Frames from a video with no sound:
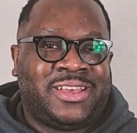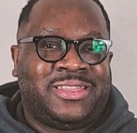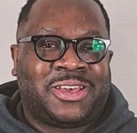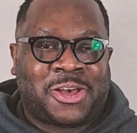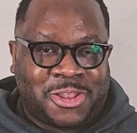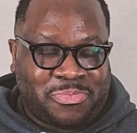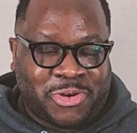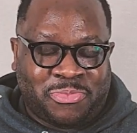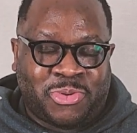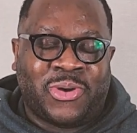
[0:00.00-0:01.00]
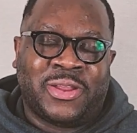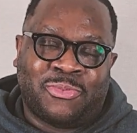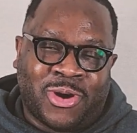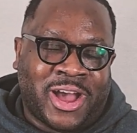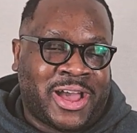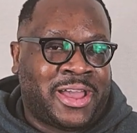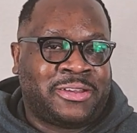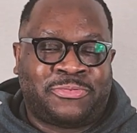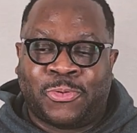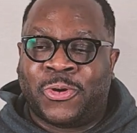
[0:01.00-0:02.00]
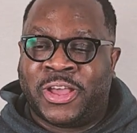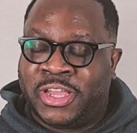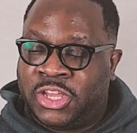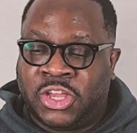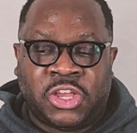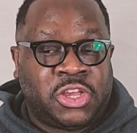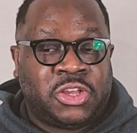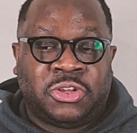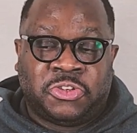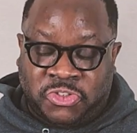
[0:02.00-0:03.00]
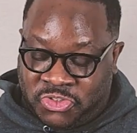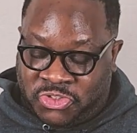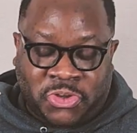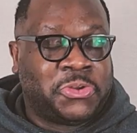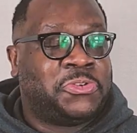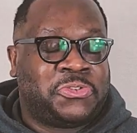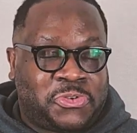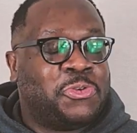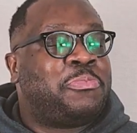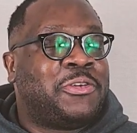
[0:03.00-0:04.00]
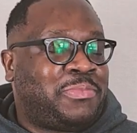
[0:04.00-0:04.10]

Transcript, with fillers: The Color Purple and why for a certain group of